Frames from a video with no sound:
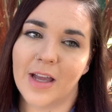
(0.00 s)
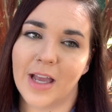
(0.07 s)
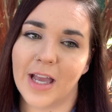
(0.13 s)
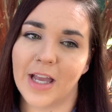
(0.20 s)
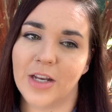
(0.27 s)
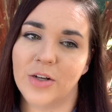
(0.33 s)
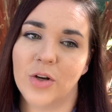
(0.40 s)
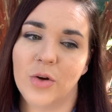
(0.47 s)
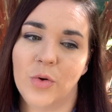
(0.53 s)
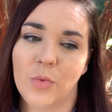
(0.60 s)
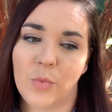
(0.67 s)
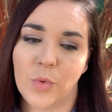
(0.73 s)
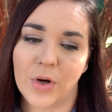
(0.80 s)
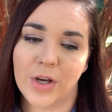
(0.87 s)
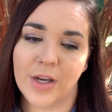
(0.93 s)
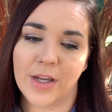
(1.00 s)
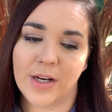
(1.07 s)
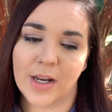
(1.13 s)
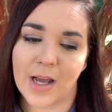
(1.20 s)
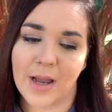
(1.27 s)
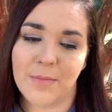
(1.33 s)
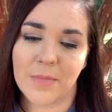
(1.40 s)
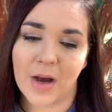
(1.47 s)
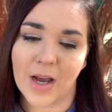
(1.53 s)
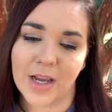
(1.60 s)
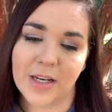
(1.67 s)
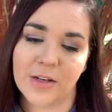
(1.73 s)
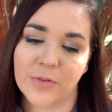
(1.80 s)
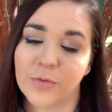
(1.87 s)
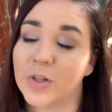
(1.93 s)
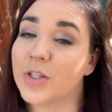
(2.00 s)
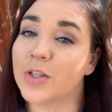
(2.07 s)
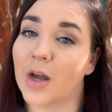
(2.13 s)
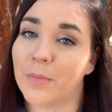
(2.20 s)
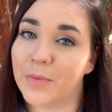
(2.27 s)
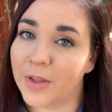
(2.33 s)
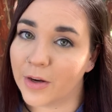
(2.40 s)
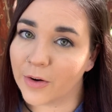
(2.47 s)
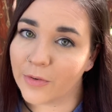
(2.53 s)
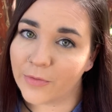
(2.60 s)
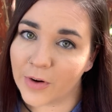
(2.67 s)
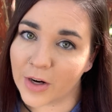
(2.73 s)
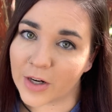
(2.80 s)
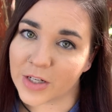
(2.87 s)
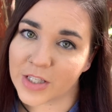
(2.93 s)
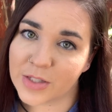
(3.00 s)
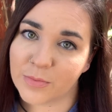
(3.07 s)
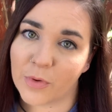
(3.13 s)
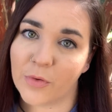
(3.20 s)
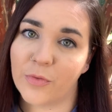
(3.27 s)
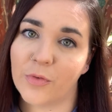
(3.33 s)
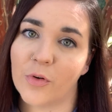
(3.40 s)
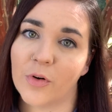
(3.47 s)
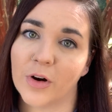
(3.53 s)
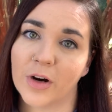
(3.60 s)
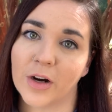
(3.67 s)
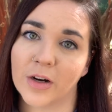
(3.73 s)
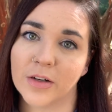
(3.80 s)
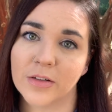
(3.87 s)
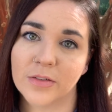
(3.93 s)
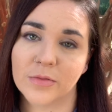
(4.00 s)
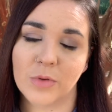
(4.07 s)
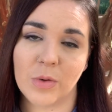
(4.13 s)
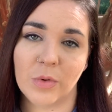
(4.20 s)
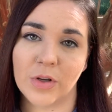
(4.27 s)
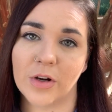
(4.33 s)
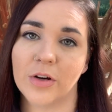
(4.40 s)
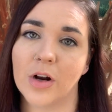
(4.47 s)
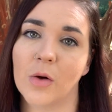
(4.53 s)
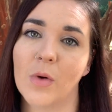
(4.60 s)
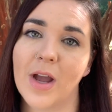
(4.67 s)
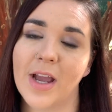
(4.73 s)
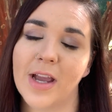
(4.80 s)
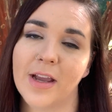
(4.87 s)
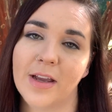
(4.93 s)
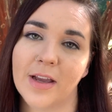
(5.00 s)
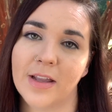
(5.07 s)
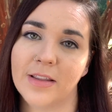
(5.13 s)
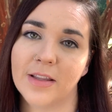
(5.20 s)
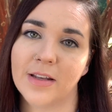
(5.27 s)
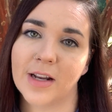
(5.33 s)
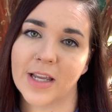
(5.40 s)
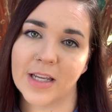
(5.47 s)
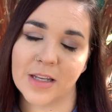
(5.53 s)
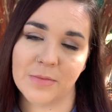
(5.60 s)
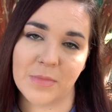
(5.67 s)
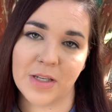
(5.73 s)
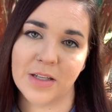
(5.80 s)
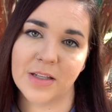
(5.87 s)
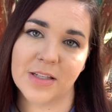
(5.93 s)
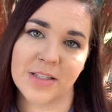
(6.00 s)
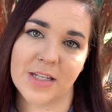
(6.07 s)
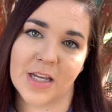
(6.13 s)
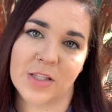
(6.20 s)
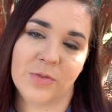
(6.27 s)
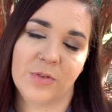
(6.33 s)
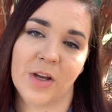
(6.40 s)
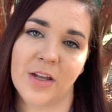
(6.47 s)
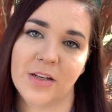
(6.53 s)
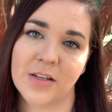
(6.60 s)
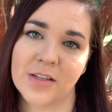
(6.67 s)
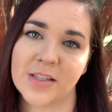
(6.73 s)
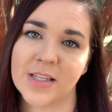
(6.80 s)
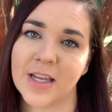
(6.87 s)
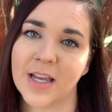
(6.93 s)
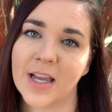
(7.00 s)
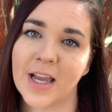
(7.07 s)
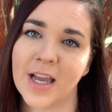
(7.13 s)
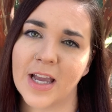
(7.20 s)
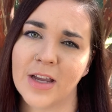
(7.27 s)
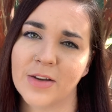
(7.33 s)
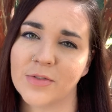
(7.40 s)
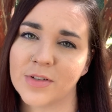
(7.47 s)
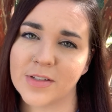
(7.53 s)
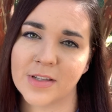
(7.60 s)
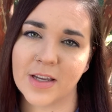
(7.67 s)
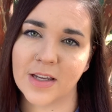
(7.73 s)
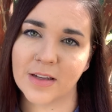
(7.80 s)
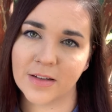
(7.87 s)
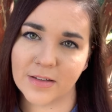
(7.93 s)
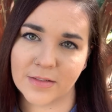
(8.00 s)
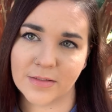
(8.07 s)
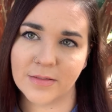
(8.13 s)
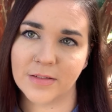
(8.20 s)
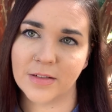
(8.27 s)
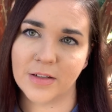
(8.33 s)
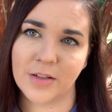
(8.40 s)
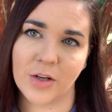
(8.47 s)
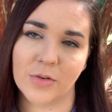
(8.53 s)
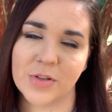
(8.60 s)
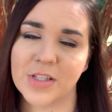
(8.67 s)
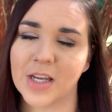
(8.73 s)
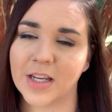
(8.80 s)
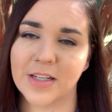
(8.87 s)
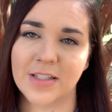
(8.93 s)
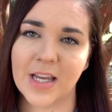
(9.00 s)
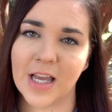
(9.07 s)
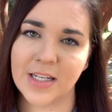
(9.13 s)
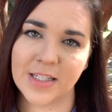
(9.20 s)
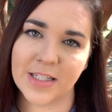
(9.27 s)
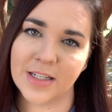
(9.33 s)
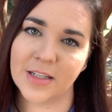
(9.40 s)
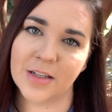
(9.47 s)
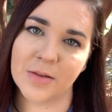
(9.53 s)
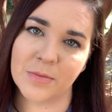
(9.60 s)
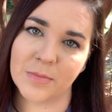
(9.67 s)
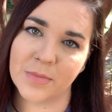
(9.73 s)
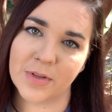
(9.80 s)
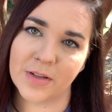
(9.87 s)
And would I mind if we stopped there first before we went on our way and then I could meet his dad's friend and say, hey, who was like, you know, a second dad to him.